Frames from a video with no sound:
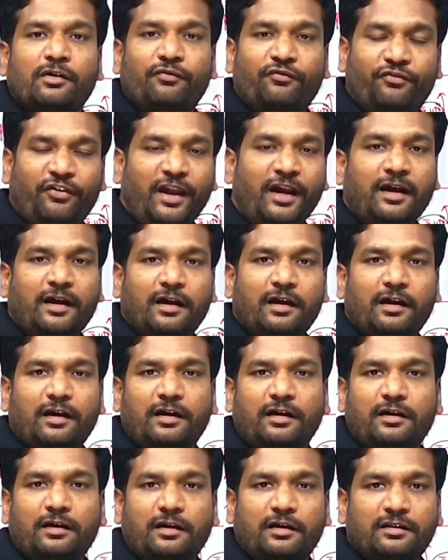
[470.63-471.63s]
fake
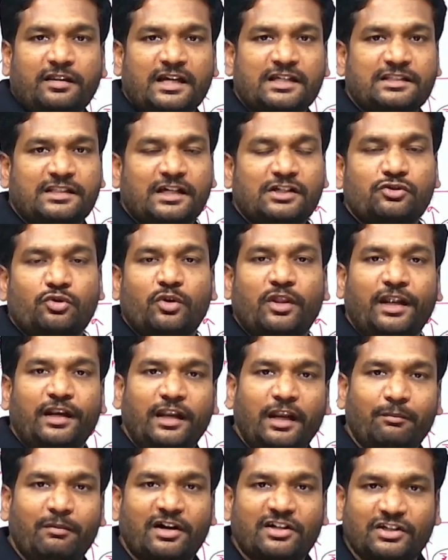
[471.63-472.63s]
dastaks to the
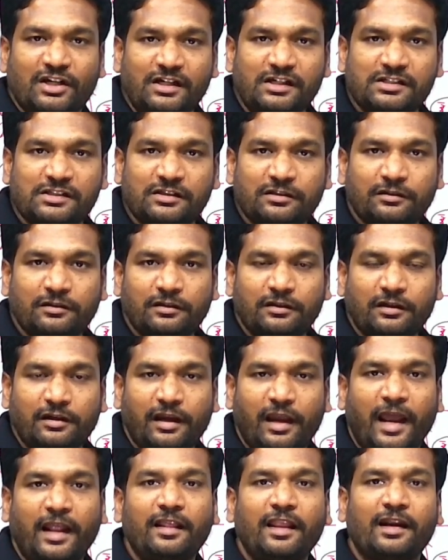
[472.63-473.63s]
Indian merchants,
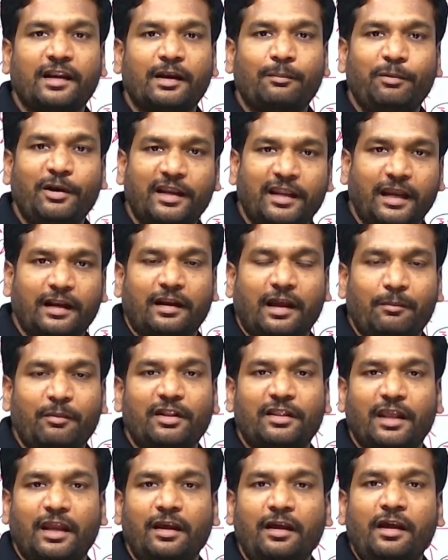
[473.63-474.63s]
and they replicate. I
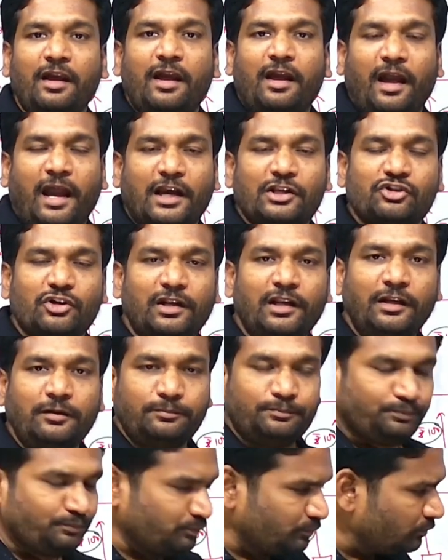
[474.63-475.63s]
mean, they
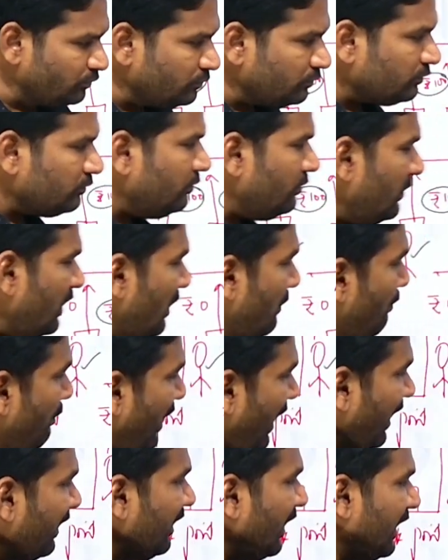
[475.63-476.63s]
actually
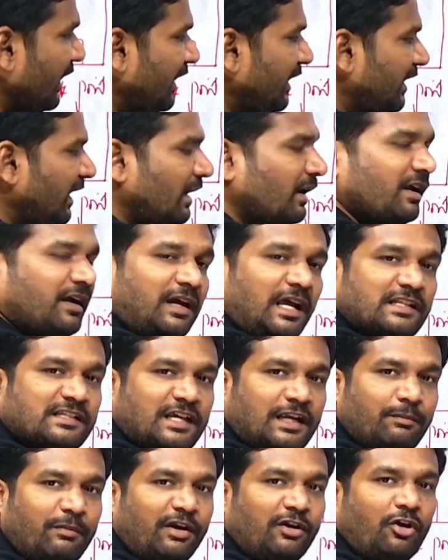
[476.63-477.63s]
made the Indian
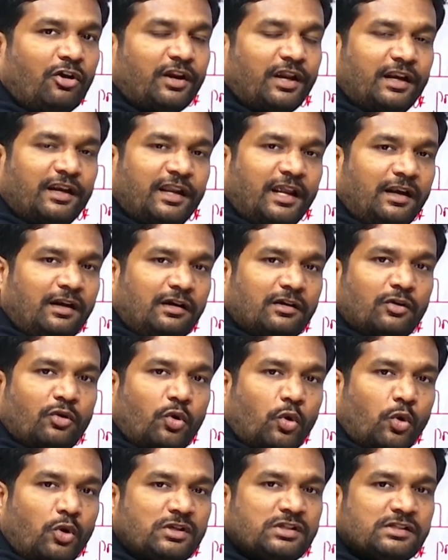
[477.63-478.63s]
consignment or Indian
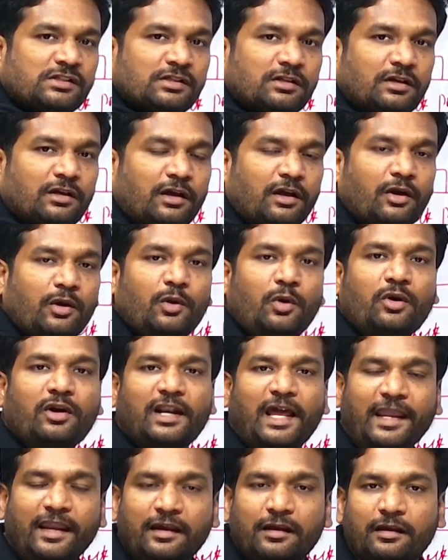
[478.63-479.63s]
goods look
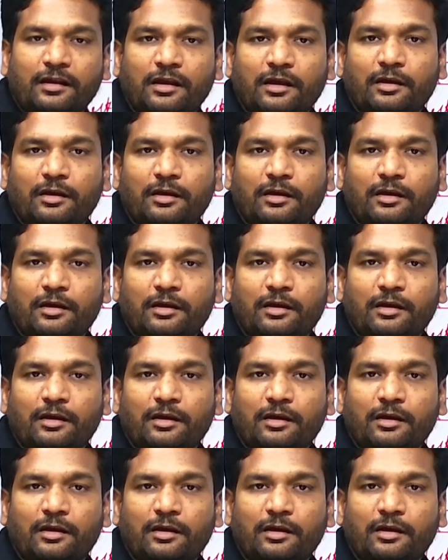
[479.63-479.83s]
like